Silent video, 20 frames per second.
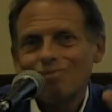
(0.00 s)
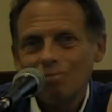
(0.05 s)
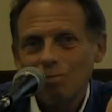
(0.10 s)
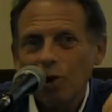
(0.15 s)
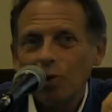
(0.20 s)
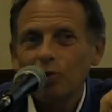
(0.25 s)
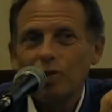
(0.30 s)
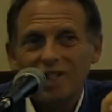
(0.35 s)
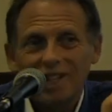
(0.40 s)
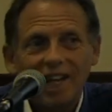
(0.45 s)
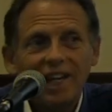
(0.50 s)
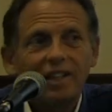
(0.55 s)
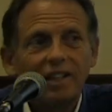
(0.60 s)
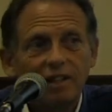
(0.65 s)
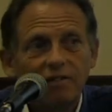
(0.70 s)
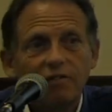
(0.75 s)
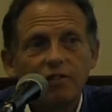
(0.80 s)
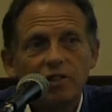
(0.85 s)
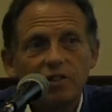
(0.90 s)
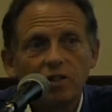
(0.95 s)
most
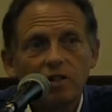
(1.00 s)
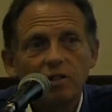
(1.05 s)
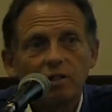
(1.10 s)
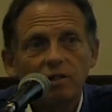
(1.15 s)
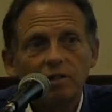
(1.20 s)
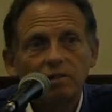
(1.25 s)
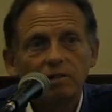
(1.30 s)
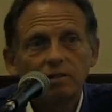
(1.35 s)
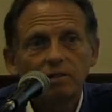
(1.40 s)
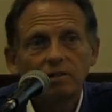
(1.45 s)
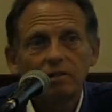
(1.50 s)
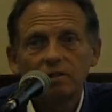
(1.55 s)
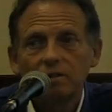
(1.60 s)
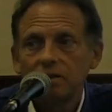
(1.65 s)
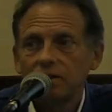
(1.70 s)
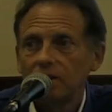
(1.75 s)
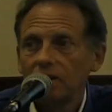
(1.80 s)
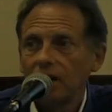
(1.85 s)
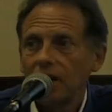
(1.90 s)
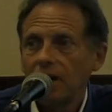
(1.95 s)
likely physical,
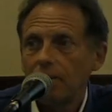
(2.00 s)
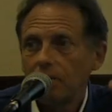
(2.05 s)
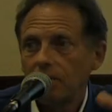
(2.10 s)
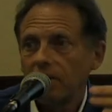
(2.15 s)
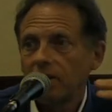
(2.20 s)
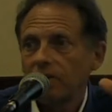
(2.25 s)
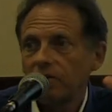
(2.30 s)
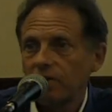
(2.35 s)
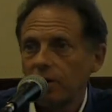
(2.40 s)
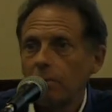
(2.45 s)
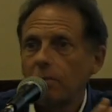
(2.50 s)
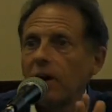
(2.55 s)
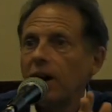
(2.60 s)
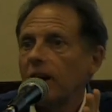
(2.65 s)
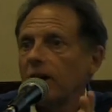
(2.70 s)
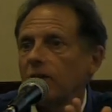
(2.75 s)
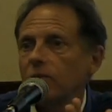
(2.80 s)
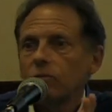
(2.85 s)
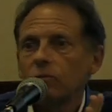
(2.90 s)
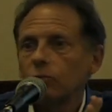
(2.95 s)
from
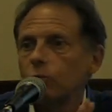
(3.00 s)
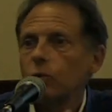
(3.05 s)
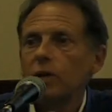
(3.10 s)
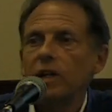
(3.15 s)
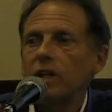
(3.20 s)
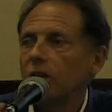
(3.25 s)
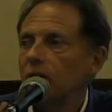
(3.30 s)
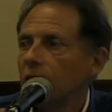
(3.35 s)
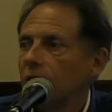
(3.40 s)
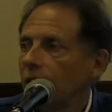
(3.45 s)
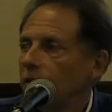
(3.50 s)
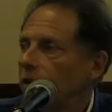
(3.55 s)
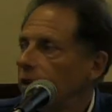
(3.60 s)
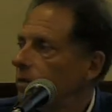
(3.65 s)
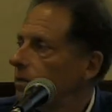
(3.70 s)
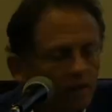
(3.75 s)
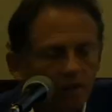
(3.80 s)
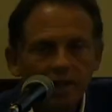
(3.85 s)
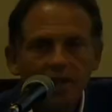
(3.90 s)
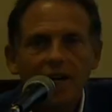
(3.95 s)
my reading
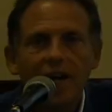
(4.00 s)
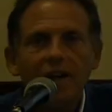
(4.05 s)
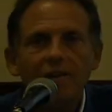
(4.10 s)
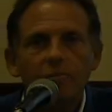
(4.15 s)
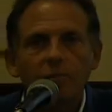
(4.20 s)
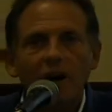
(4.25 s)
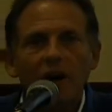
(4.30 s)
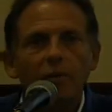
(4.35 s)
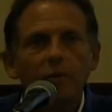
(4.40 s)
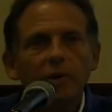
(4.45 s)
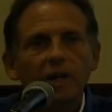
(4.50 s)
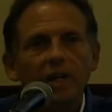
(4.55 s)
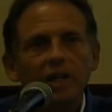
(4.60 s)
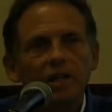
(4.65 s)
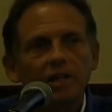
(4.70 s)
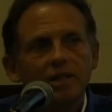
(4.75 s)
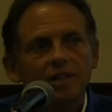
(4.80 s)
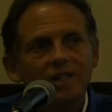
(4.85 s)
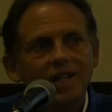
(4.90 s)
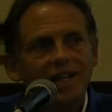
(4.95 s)
level. Kind of my
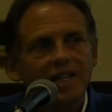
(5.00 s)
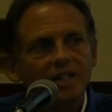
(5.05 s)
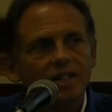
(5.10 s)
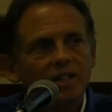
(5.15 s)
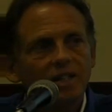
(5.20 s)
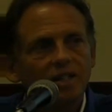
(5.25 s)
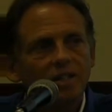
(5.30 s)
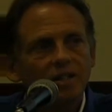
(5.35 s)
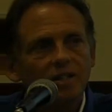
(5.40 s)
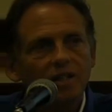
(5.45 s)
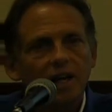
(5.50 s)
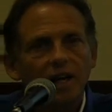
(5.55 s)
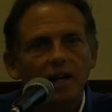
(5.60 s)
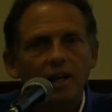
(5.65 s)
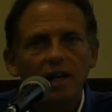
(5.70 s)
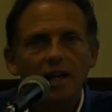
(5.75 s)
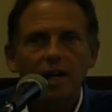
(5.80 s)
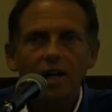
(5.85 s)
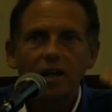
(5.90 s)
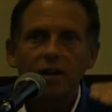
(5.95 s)
reading sense is
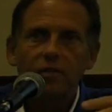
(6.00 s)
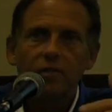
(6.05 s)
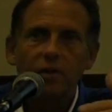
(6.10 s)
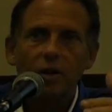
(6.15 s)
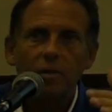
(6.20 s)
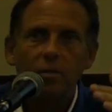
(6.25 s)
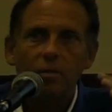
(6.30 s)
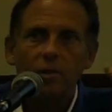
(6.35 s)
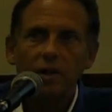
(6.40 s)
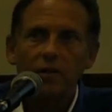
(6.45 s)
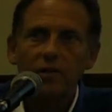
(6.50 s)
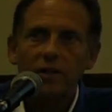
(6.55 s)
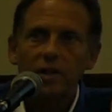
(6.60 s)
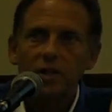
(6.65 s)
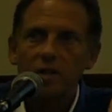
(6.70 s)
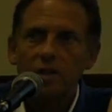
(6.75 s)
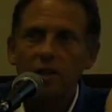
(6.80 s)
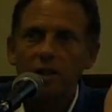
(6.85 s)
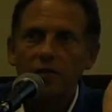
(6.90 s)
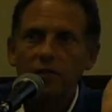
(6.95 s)
that if
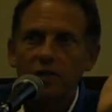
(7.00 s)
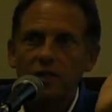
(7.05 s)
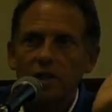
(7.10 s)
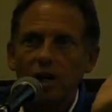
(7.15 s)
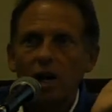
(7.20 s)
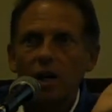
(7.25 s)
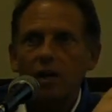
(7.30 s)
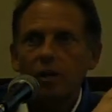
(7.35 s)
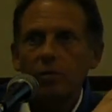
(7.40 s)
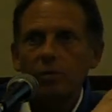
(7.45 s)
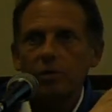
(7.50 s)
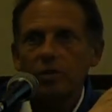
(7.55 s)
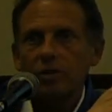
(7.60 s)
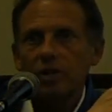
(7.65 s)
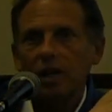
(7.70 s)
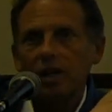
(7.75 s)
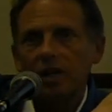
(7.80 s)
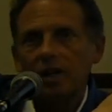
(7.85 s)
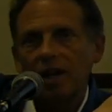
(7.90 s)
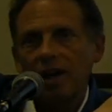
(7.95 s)
it's
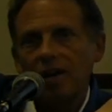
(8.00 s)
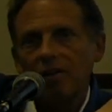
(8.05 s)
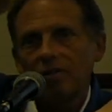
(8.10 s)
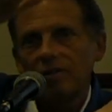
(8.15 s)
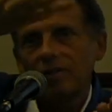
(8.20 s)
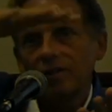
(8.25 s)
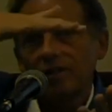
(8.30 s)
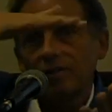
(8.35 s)
100% down